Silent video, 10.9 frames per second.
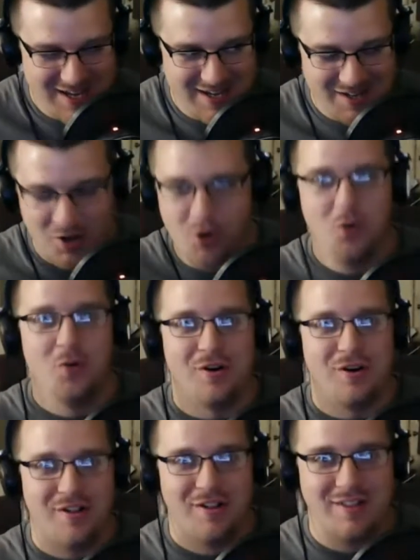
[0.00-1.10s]
Cool.
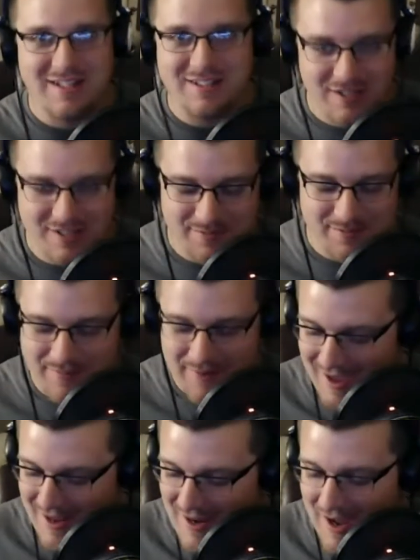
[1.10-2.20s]
That's awesome.
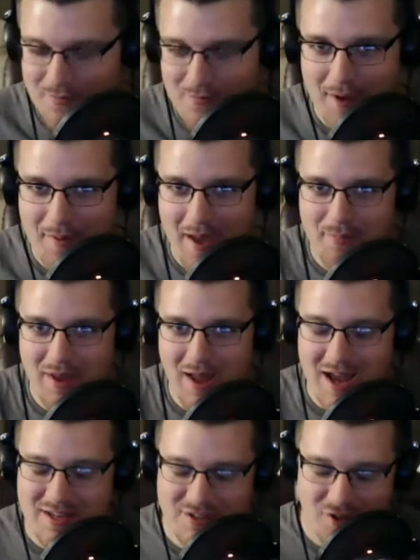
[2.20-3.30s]
And I'm happy I
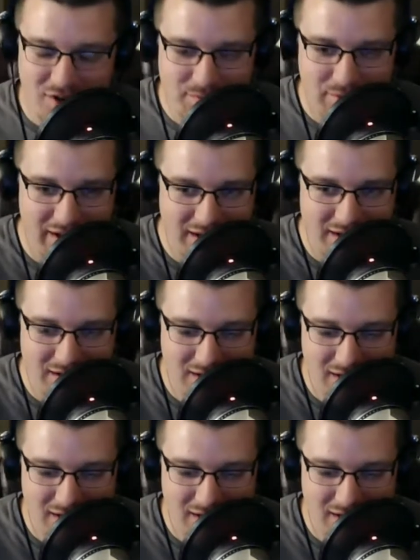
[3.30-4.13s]
started playing it.